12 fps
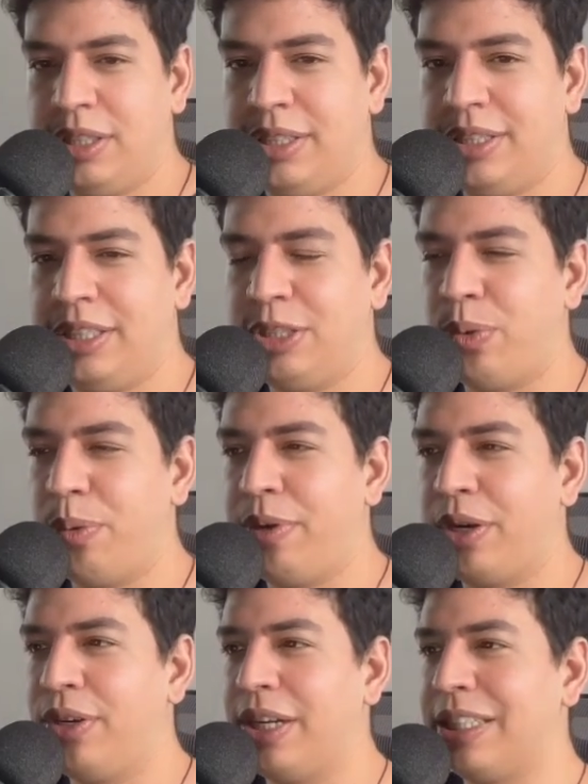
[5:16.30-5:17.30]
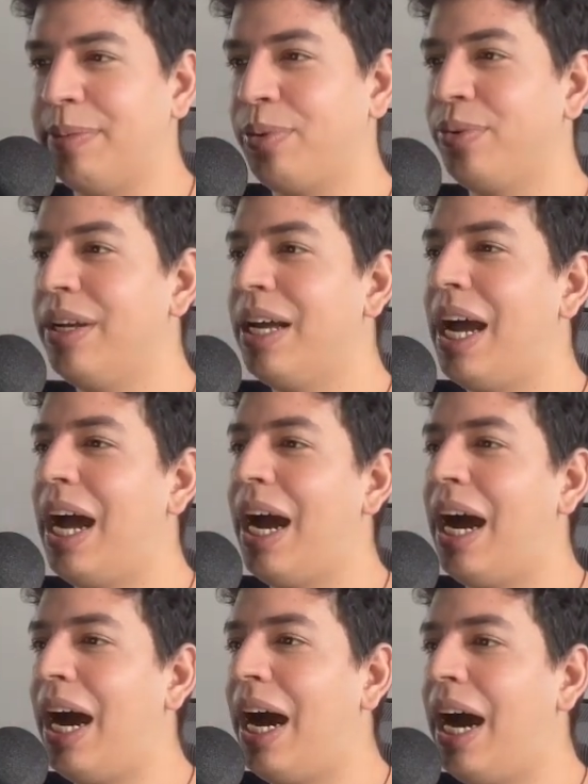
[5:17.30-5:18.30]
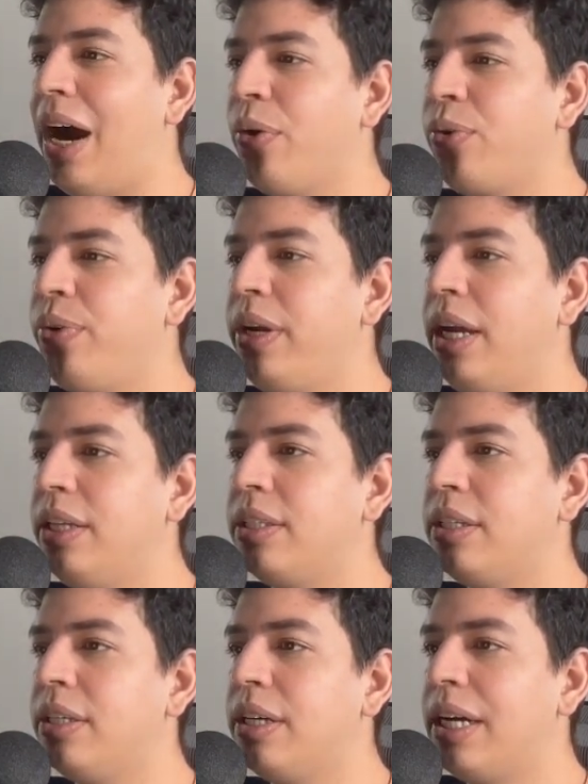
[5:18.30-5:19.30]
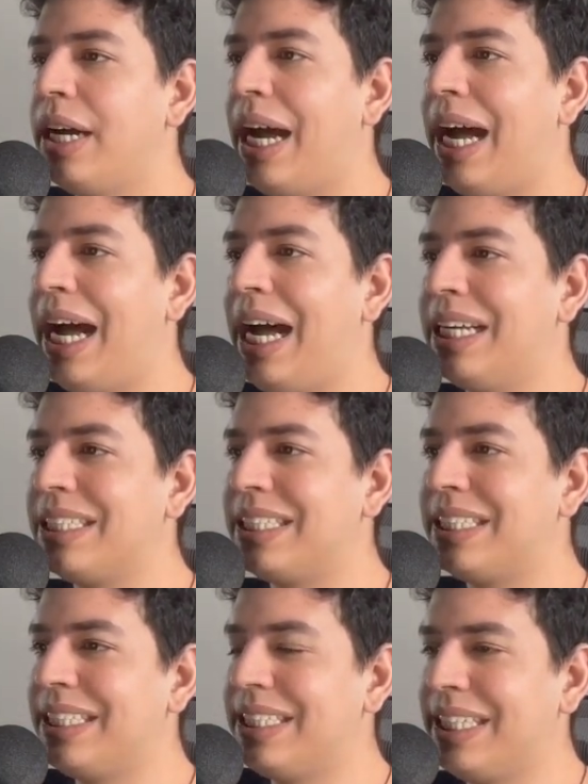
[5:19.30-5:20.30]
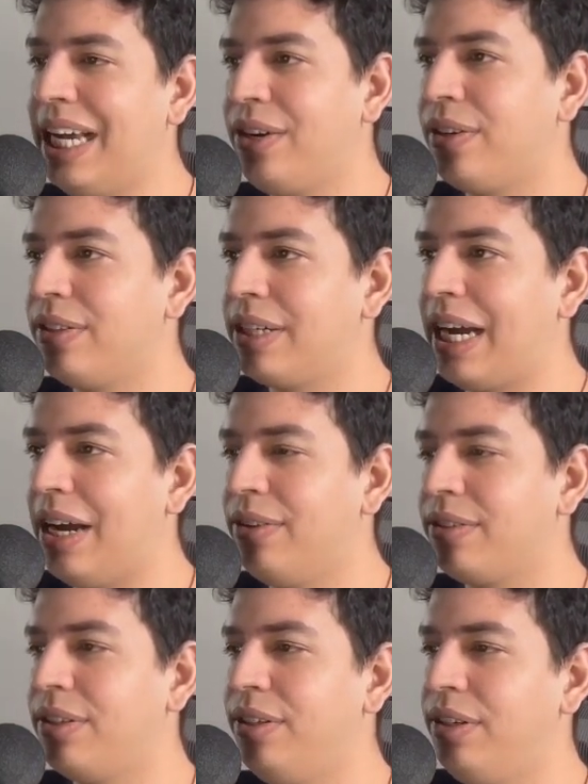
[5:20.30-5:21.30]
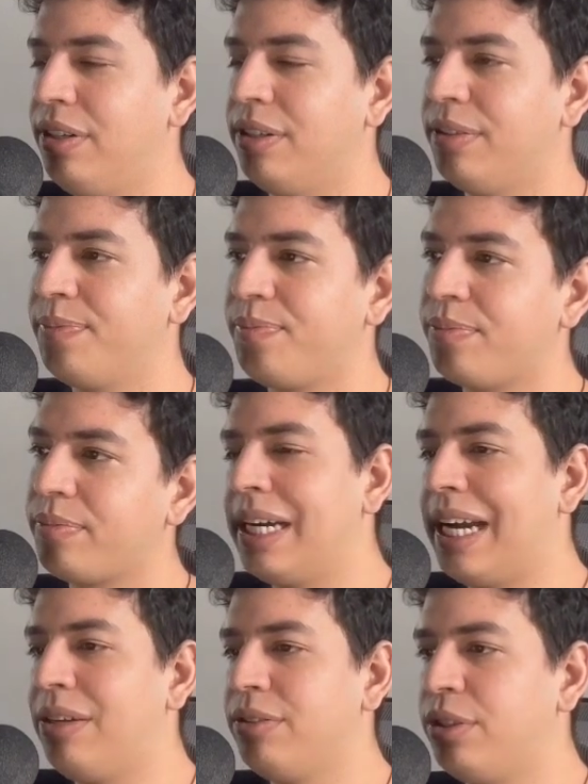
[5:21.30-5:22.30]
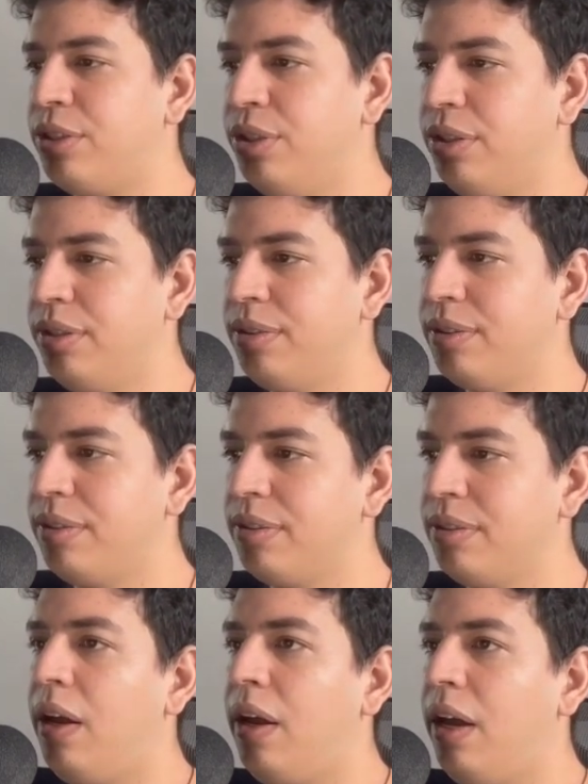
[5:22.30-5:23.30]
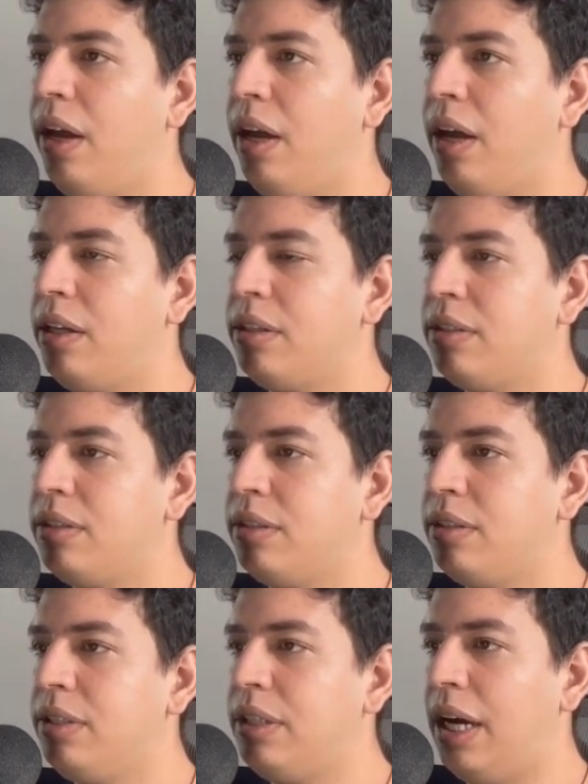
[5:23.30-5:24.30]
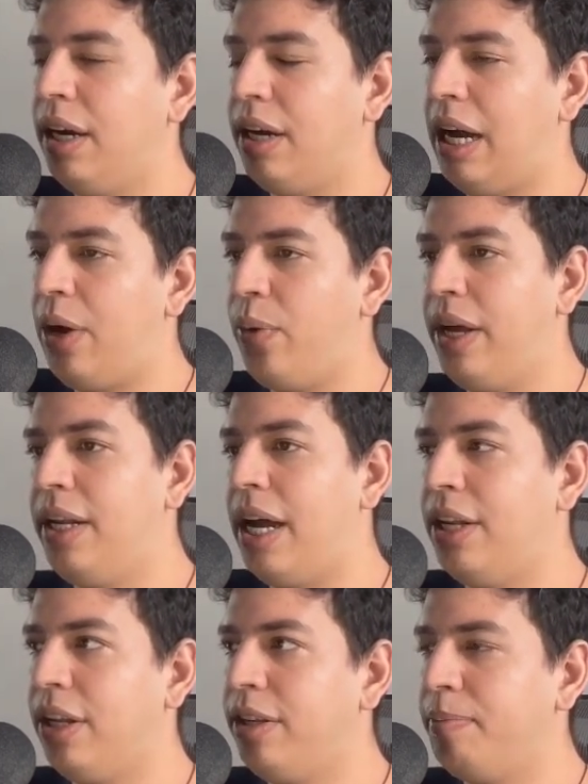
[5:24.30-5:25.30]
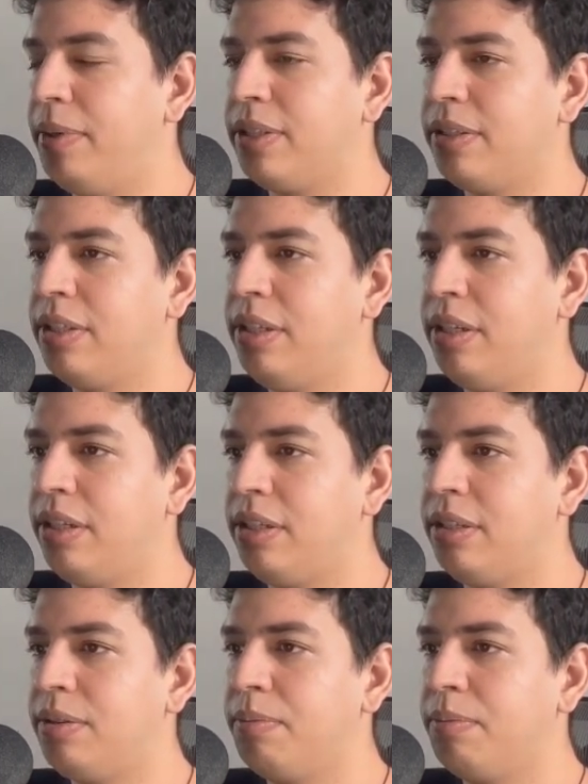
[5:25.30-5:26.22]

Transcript: This will be a good example. I'll create a second count here, count 2, and yeah, I'll add another button here.